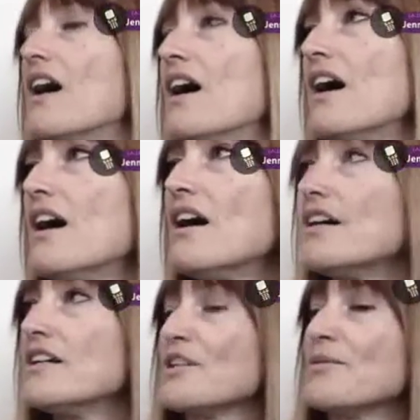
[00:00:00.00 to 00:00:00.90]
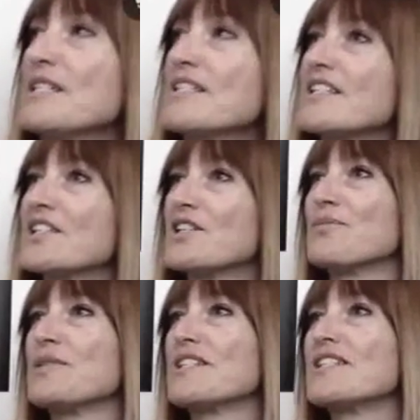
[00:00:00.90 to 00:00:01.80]
Let me
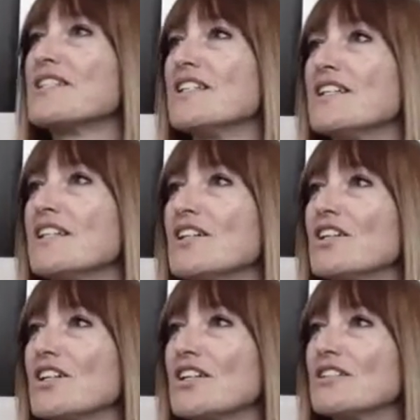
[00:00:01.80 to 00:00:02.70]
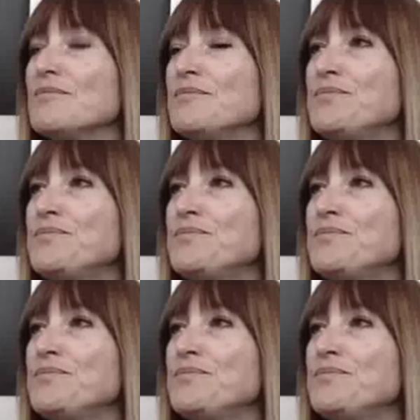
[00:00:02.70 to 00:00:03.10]
see here.